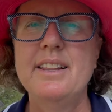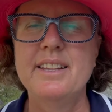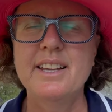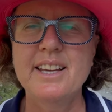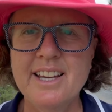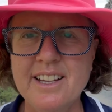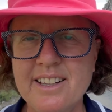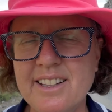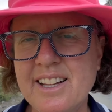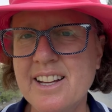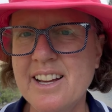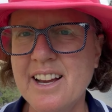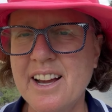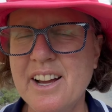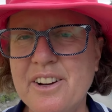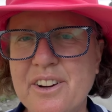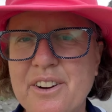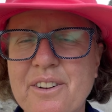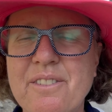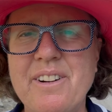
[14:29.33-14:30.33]
The Healing
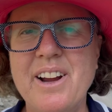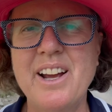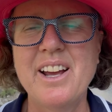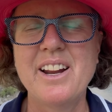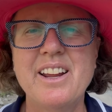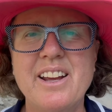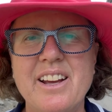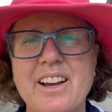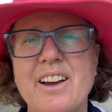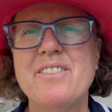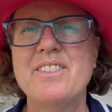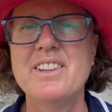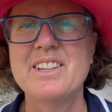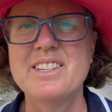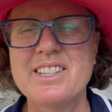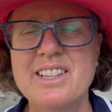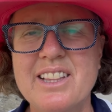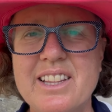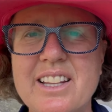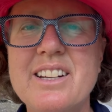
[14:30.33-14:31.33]
Hiker rating of
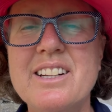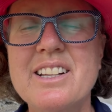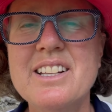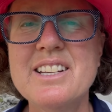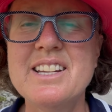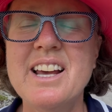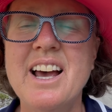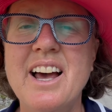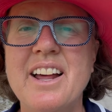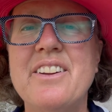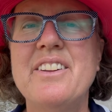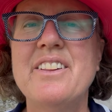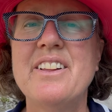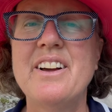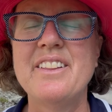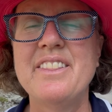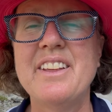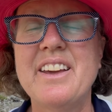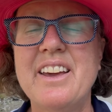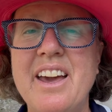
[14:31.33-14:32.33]
this little tunnel
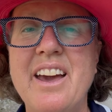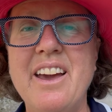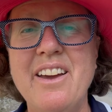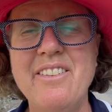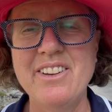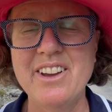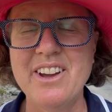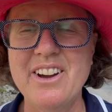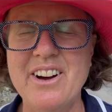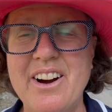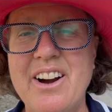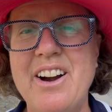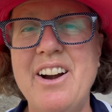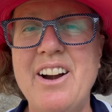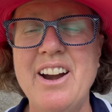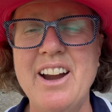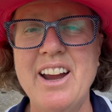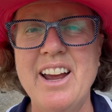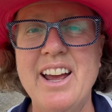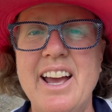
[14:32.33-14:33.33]
on the KVR
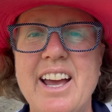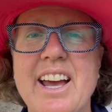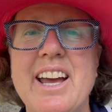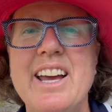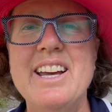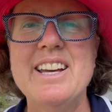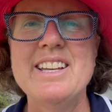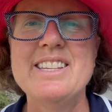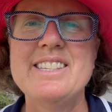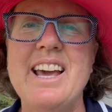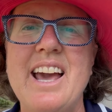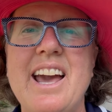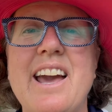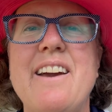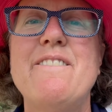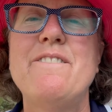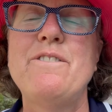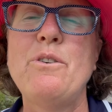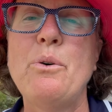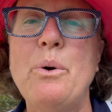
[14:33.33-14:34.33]
is
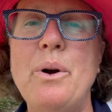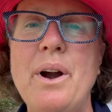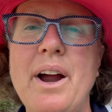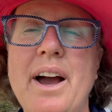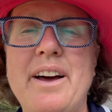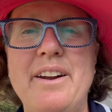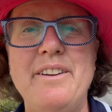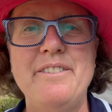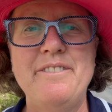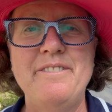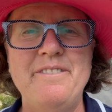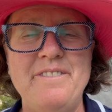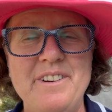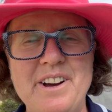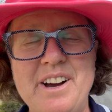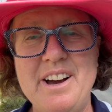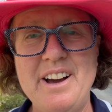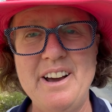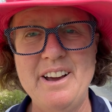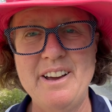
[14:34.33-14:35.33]
a 4 out of
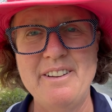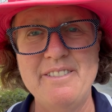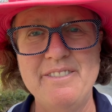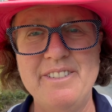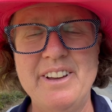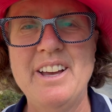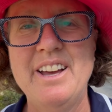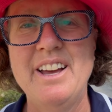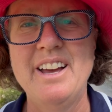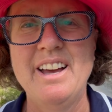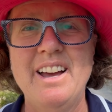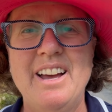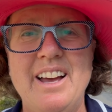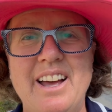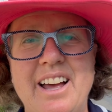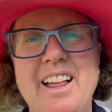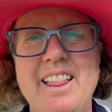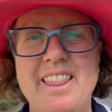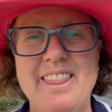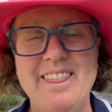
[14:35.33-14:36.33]
5.
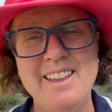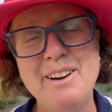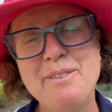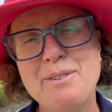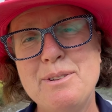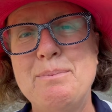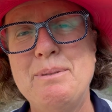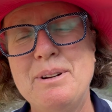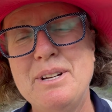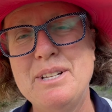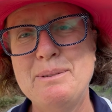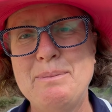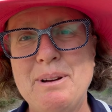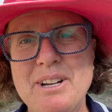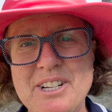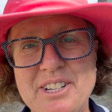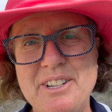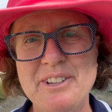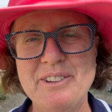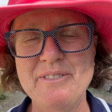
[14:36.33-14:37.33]
That was pretty
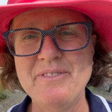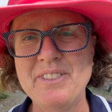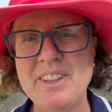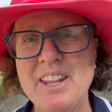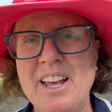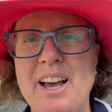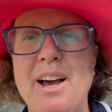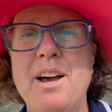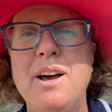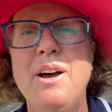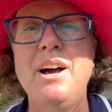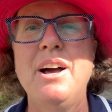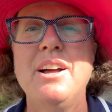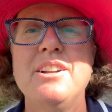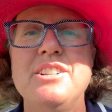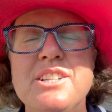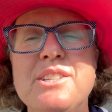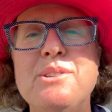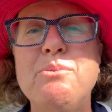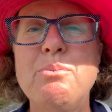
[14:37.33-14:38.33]
special.
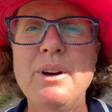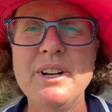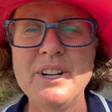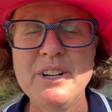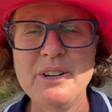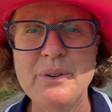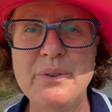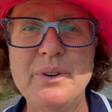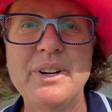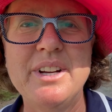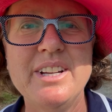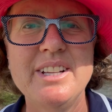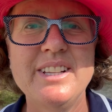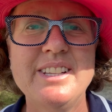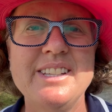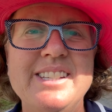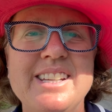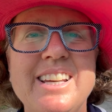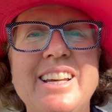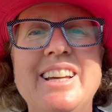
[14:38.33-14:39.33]
Just one
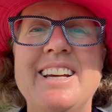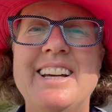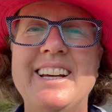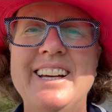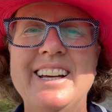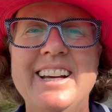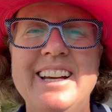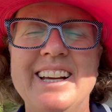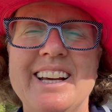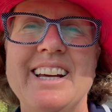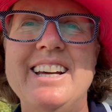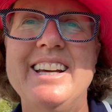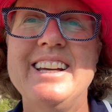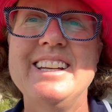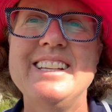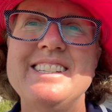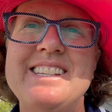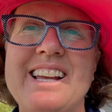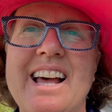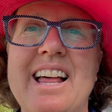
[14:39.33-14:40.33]
annoyance
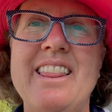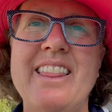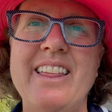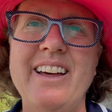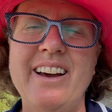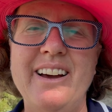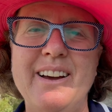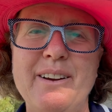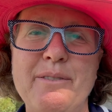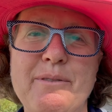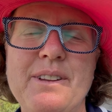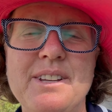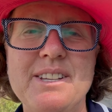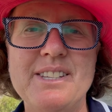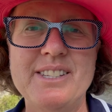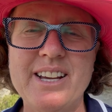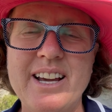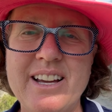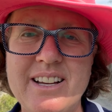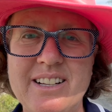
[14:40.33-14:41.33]
is the
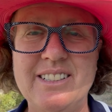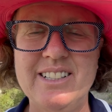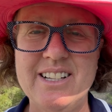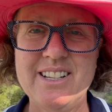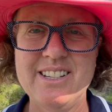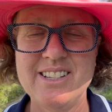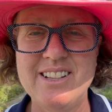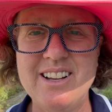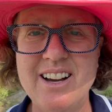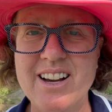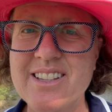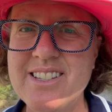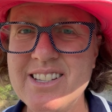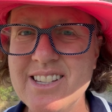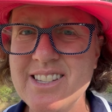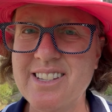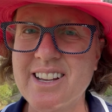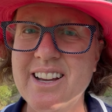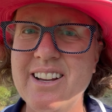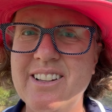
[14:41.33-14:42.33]
cyclist. Lots
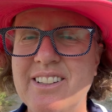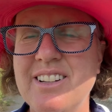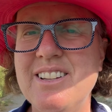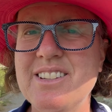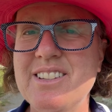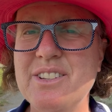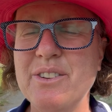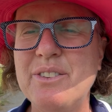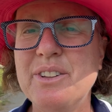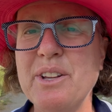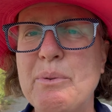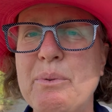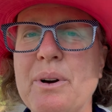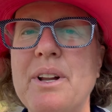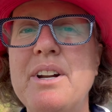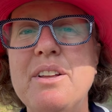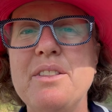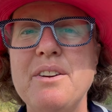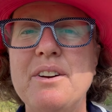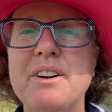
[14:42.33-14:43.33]
of cyclists. Only one
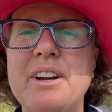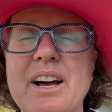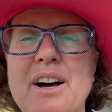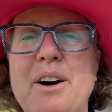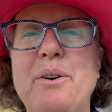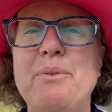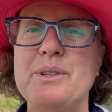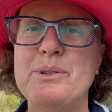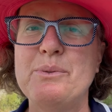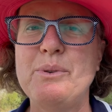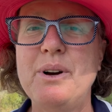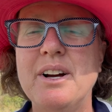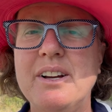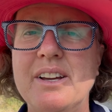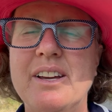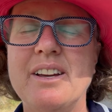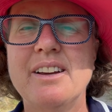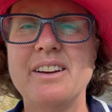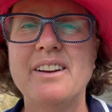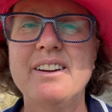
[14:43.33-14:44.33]
other gal was
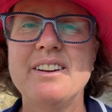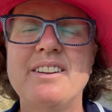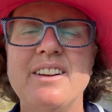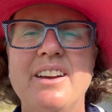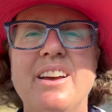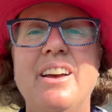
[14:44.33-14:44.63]
walking it.